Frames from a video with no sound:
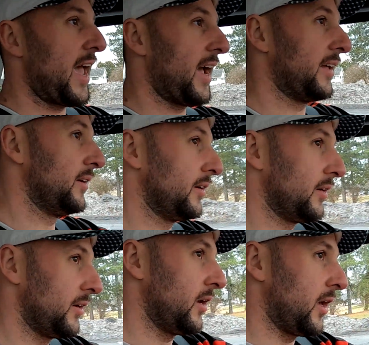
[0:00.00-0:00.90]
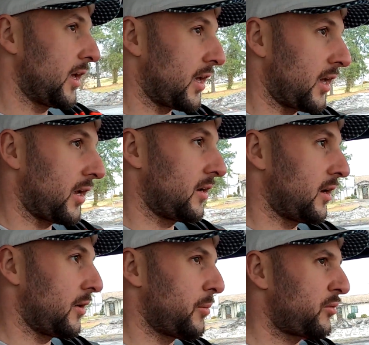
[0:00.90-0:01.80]
had, and
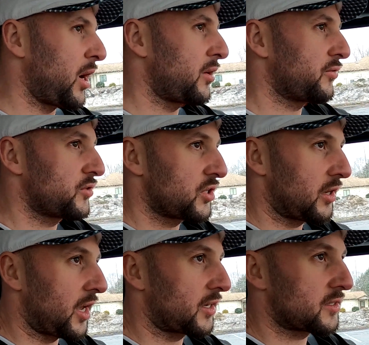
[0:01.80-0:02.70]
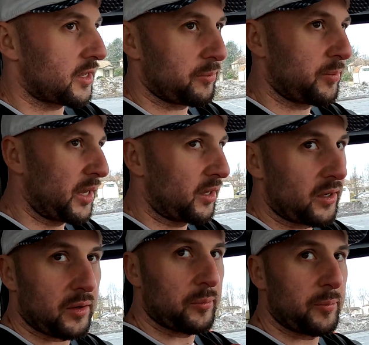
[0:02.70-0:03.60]
my wife, she likes that big
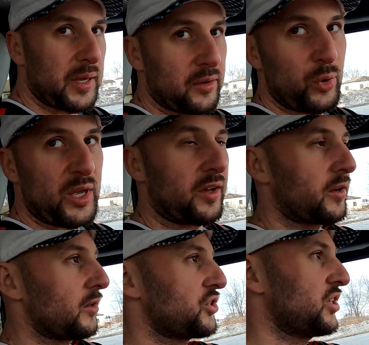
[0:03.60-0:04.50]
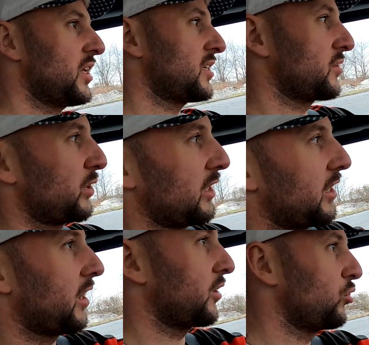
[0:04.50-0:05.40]
vehicles. She doesn't really
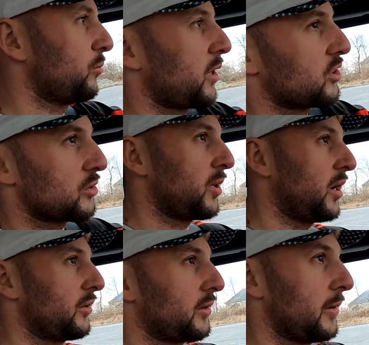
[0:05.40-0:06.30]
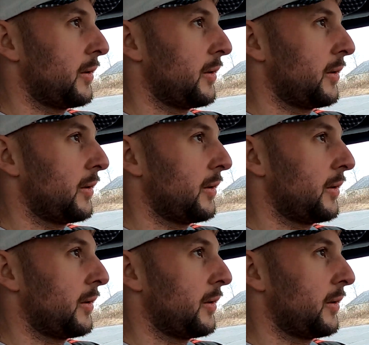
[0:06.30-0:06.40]
care too much about